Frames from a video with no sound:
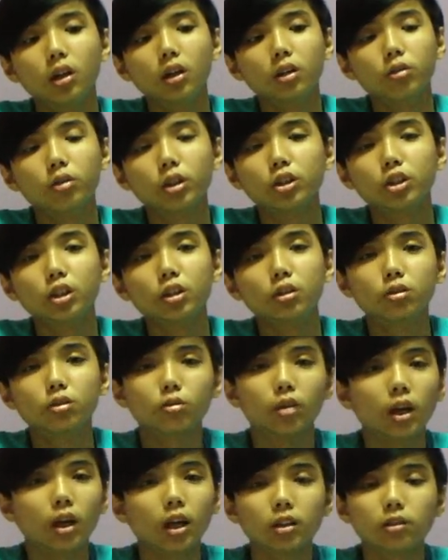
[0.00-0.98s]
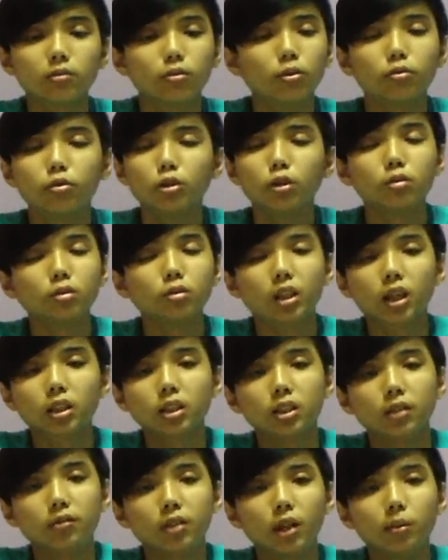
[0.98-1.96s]
questions to ask, feel free to just
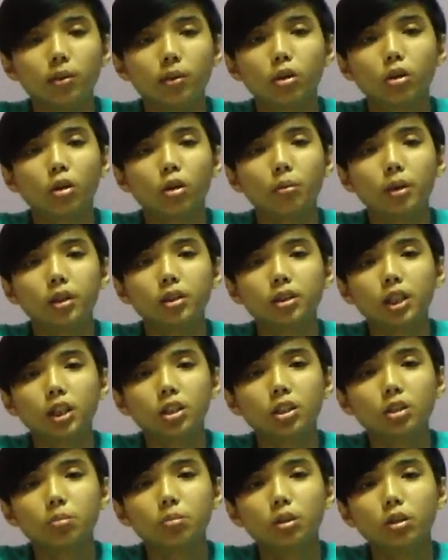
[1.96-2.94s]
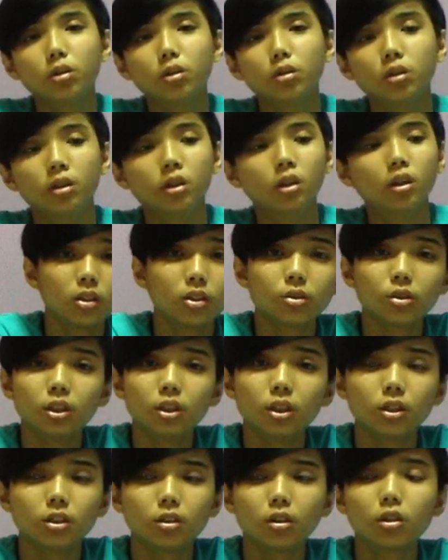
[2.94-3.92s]
leave them in the comment section below. So
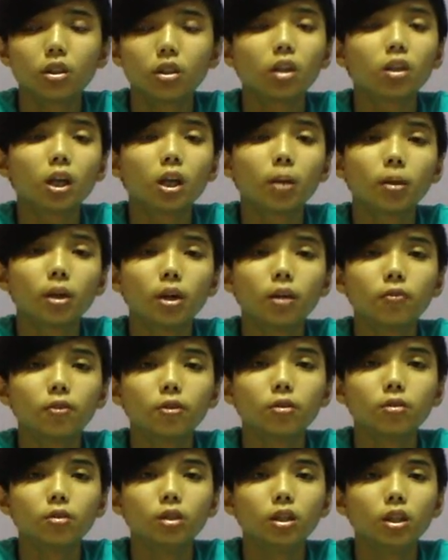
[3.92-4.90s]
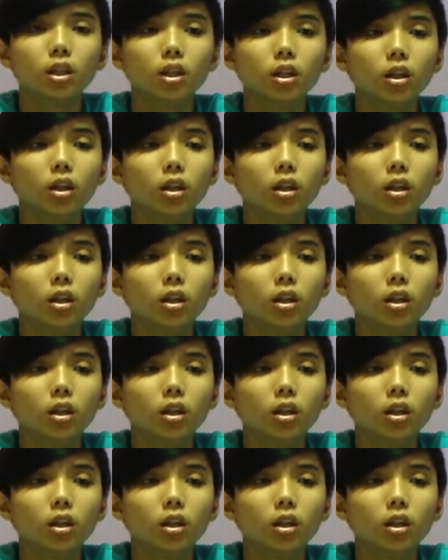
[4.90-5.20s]
this is all the time I have for today.